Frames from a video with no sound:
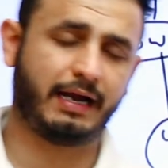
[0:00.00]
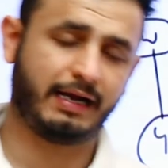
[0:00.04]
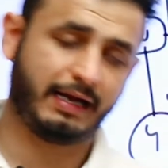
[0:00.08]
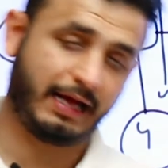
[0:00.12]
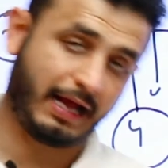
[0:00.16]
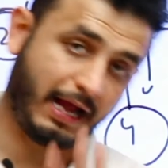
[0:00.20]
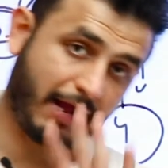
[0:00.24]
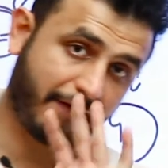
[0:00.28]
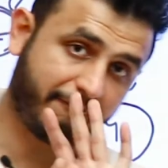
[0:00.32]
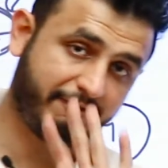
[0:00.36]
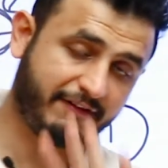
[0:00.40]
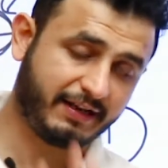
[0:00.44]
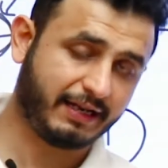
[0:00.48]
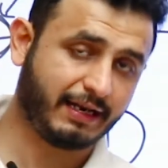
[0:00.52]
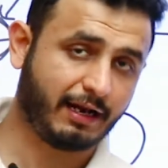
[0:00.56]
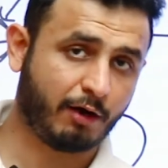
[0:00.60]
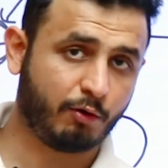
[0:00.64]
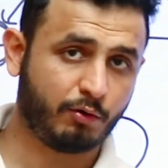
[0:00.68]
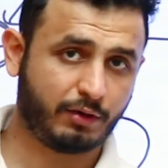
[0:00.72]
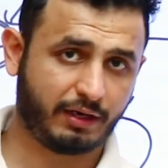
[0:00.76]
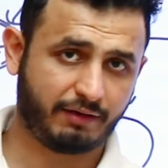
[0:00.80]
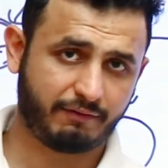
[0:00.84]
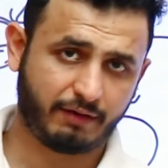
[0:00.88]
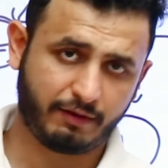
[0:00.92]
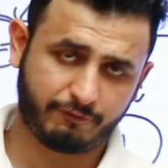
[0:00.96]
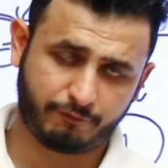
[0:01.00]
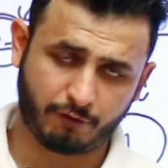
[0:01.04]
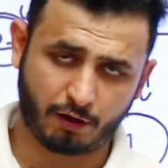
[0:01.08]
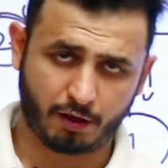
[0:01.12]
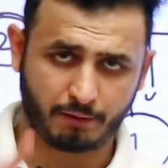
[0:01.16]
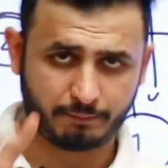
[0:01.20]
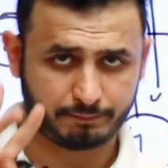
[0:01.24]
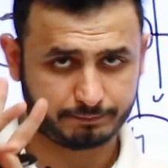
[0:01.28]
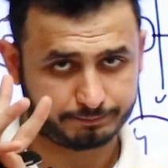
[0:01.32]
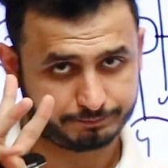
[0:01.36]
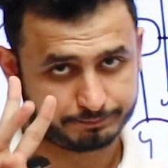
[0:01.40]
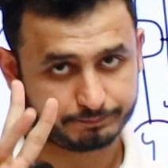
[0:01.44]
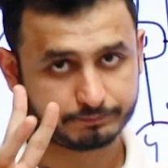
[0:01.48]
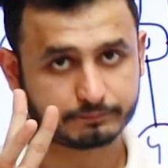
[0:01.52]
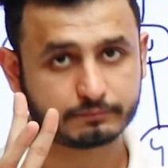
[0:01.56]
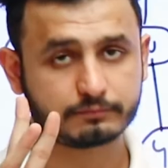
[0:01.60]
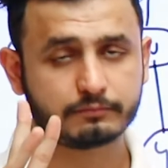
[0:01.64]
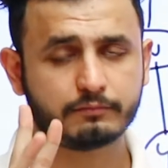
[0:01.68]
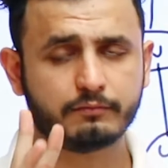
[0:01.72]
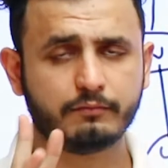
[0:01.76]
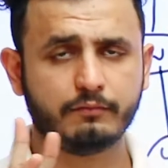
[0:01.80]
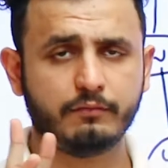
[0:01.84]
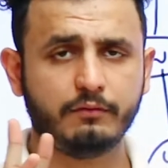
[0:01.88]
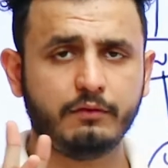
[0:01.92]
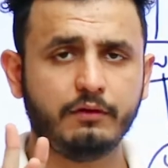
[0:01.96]
And every router will form
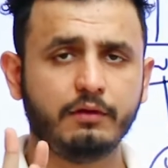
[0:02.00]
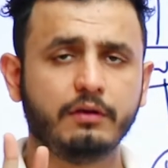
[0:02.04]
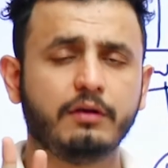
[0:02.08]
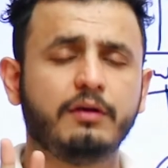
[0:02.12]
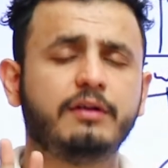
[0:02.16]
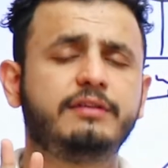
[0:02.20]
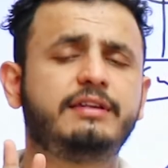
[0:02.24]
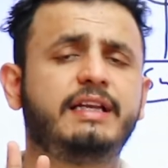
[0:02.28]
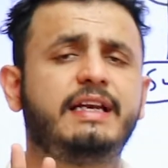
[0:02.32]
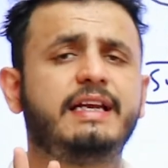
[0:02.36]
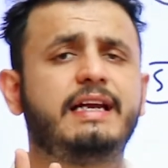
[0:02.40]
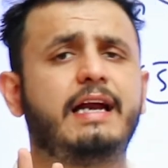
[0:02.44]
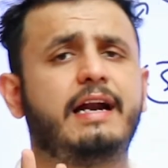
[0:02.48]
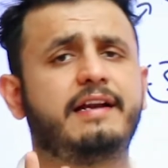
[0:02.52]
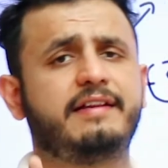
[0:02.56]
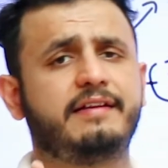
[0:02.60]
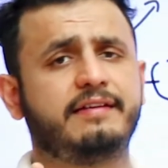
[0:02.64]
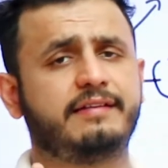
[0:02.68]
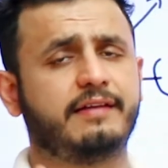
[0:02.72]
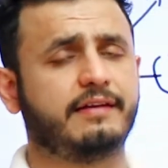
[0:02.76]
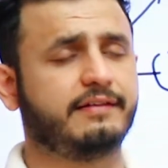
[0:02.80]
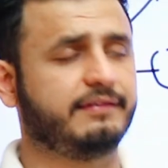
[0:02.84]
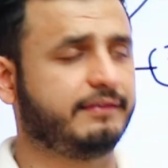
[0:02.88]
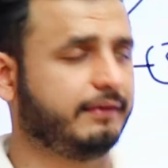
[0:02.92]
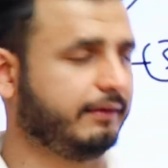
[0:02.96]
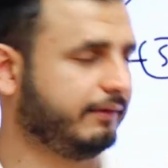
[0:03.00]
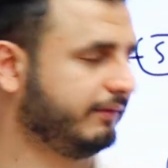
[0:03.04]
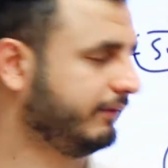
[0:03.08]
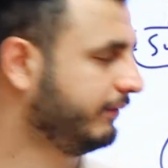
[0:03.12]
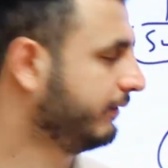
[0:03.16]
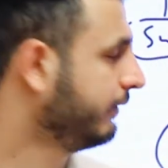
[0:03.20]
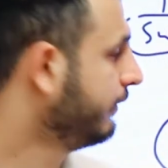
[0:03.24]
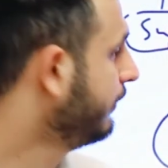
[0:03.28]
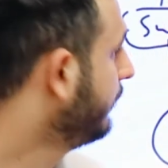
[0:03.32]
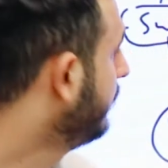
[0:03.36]
3 adjacencies.